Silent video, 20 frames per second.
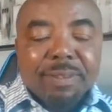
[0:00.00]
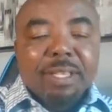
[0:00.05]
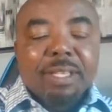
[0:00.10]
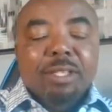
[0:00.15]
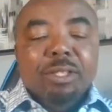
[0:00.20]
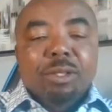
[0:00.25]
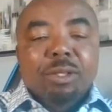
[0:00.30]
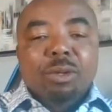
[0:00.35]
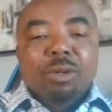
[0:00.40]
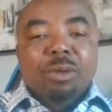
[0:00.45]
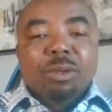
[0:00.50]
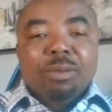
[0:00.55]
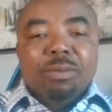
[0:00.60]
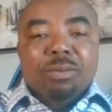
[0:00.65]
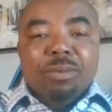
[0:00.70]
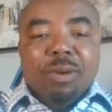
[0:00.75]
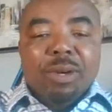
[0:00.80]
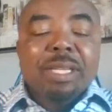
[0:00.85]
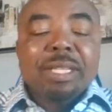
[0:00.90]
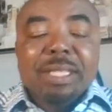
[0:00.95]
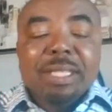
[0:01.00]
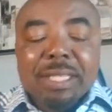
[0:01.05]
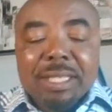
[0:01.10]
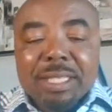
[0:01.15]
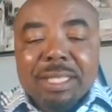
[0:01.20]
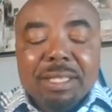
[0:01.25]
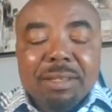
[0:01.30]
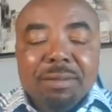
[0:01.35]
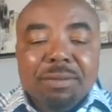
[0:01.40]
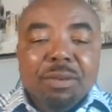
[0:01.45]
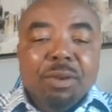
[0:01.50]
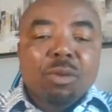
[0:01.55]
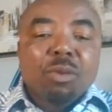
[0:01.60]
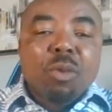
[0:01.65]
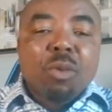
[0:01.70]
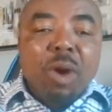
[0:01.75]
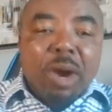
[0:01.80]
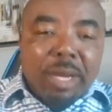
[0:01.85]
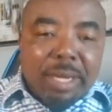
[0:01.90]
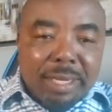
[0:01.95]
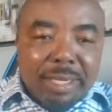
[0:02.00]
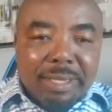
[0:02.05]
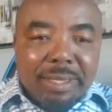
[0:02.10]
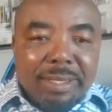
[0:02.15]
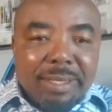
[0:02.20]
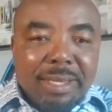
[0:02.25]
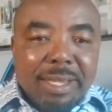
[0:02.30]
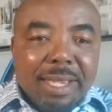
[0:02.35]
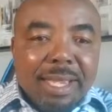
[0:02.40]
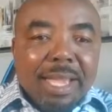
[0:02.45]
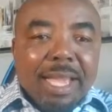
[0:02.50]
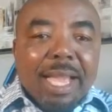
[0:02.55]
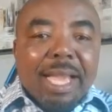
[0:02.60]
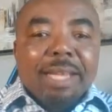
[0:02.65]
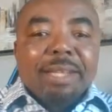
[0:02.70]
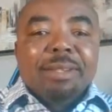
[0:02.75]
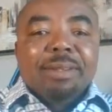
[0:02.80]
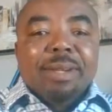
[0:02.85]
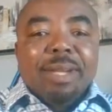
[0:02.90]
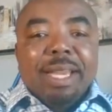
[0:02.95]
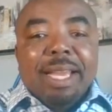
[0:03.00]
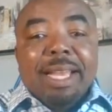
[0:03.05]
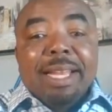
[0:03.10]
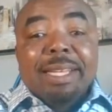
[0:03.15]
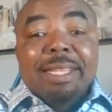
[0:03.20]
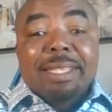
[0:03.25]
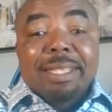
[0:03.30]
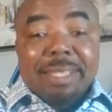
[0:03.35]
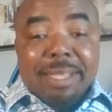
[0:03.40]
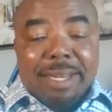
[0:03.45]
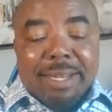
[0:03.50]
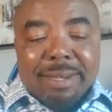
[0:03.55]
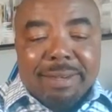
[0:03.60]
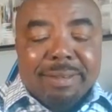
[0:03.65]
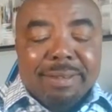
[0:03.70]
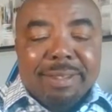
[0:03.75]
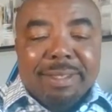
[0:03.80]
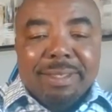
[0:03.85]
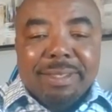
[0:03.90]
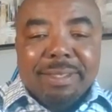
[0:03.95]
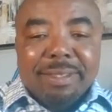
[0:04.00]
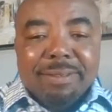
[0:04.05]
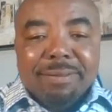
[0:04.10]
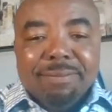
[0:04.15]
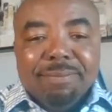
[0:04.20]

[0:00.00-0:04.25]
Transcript: So, for instance, if you're working and you earn salaries